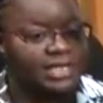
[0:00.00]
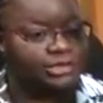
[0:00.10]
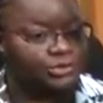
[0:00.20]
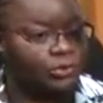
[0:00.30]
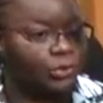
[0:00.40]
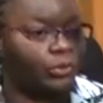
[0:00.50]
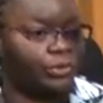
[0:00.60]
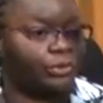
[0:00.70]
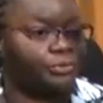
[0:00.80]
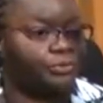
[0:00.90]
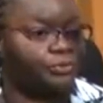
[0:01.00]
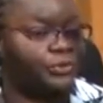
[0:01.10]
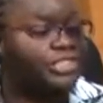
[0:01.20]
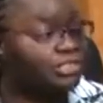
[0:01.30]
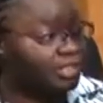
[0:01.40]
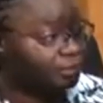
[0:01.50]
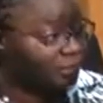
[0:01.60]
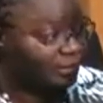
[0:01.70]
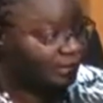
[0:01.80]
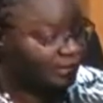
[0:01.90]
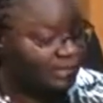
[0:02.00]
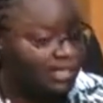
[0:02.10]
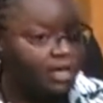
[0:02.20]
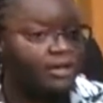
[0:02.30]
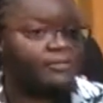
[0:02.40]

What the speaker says: sent to our regional directors